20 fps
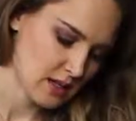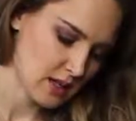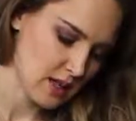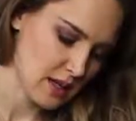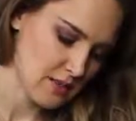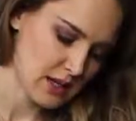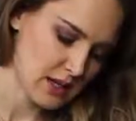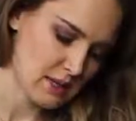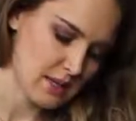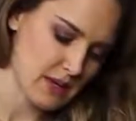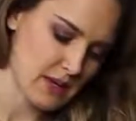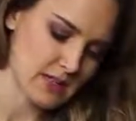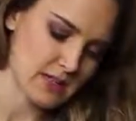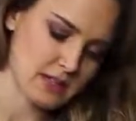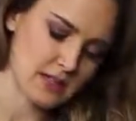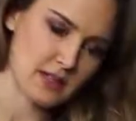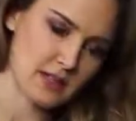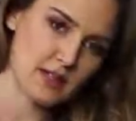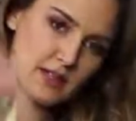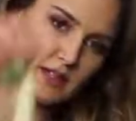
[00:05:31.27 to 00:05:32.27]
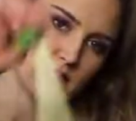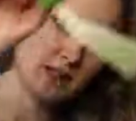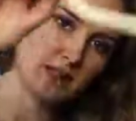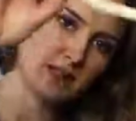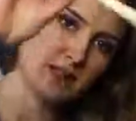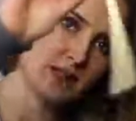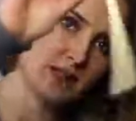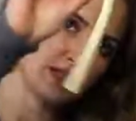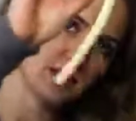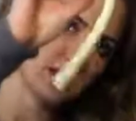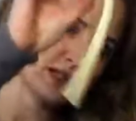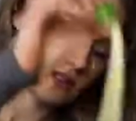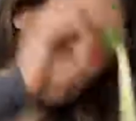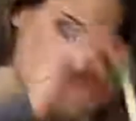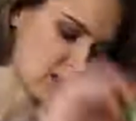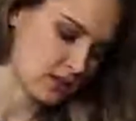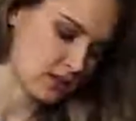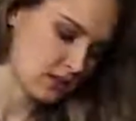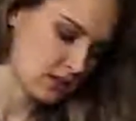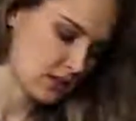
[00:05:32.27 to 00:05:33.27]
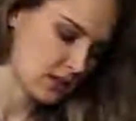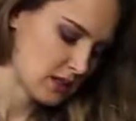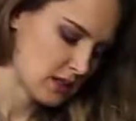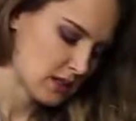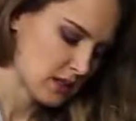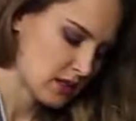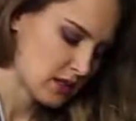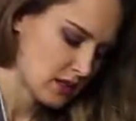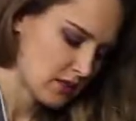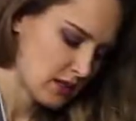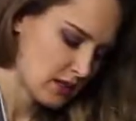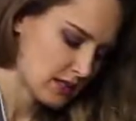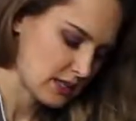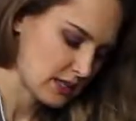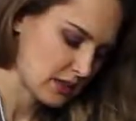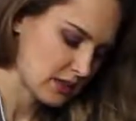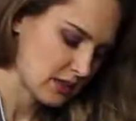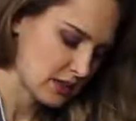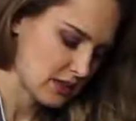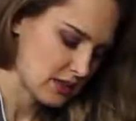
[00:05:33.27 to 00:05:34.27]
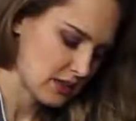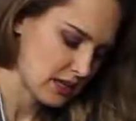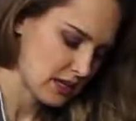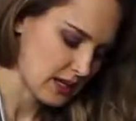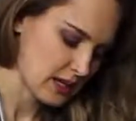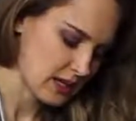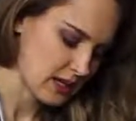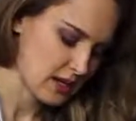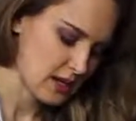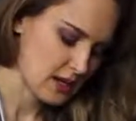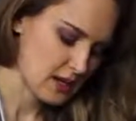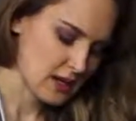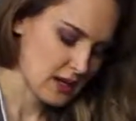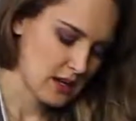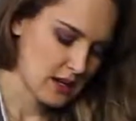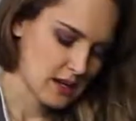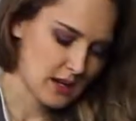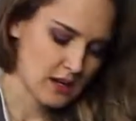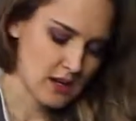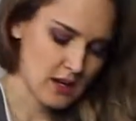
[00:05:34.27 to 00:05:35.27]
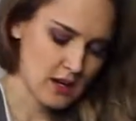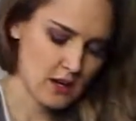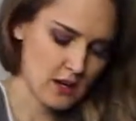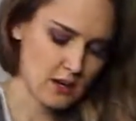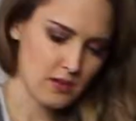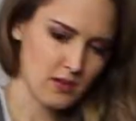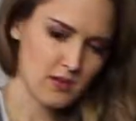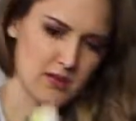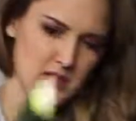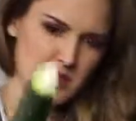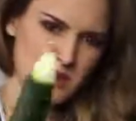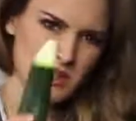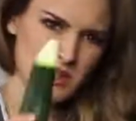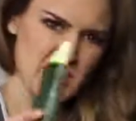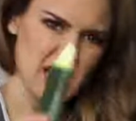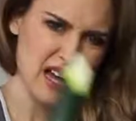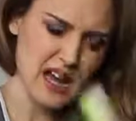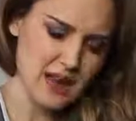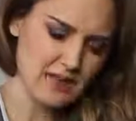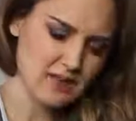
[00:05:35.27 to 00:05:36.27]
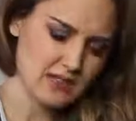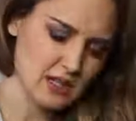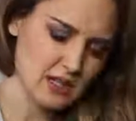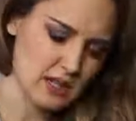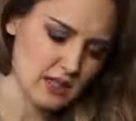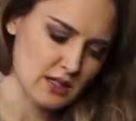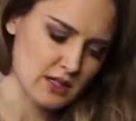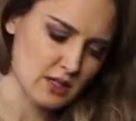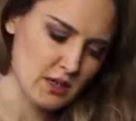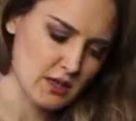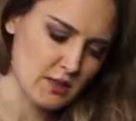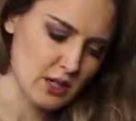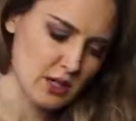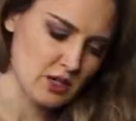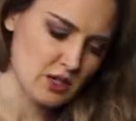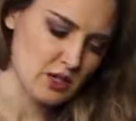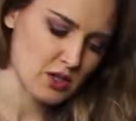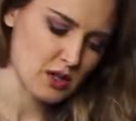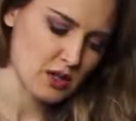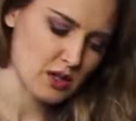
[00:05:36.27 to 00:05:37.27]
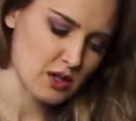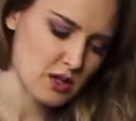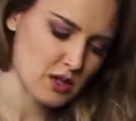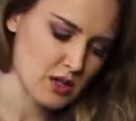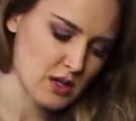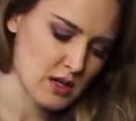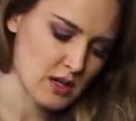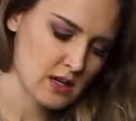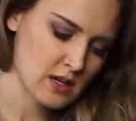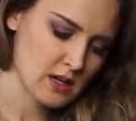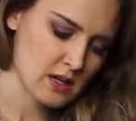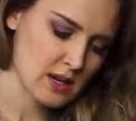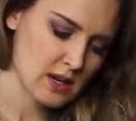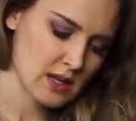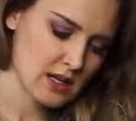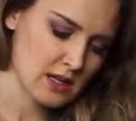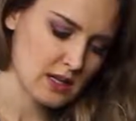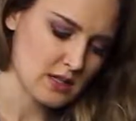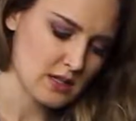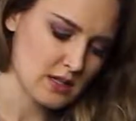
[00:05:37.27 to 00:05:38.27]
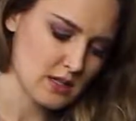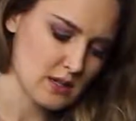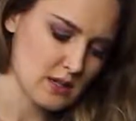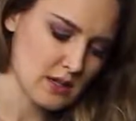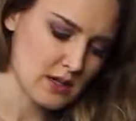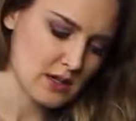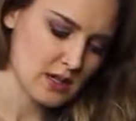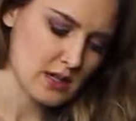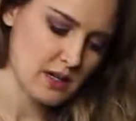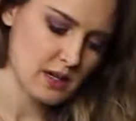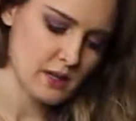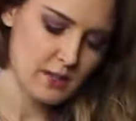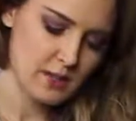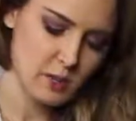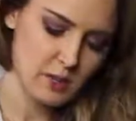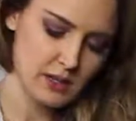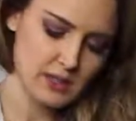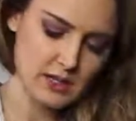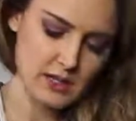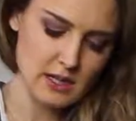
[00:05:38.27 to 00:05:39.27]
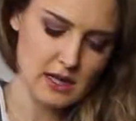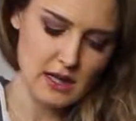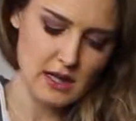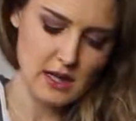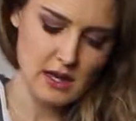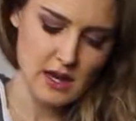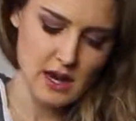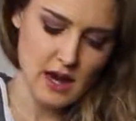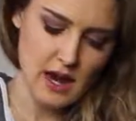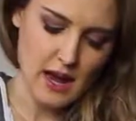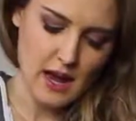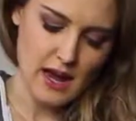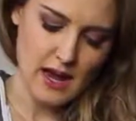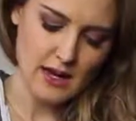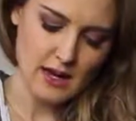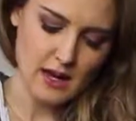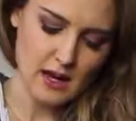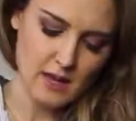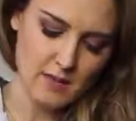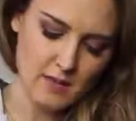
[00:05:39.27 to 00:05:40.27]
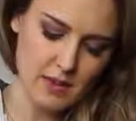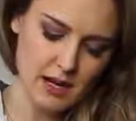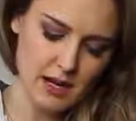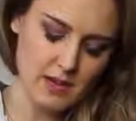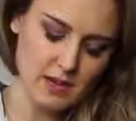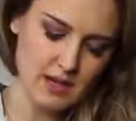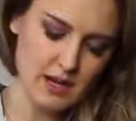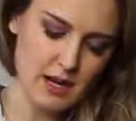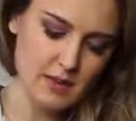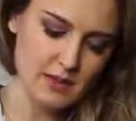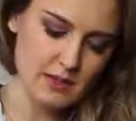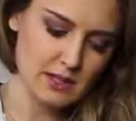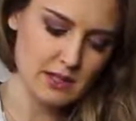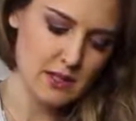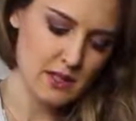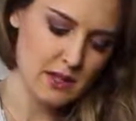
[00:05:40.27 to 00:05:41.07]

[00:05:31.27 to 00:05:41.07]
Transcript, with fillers: I mean, amazing. It leaves this little crazy looking thing. Now, this one's half done, so I'm not sure that I can do it on here. But once again, I got mine on Amazon.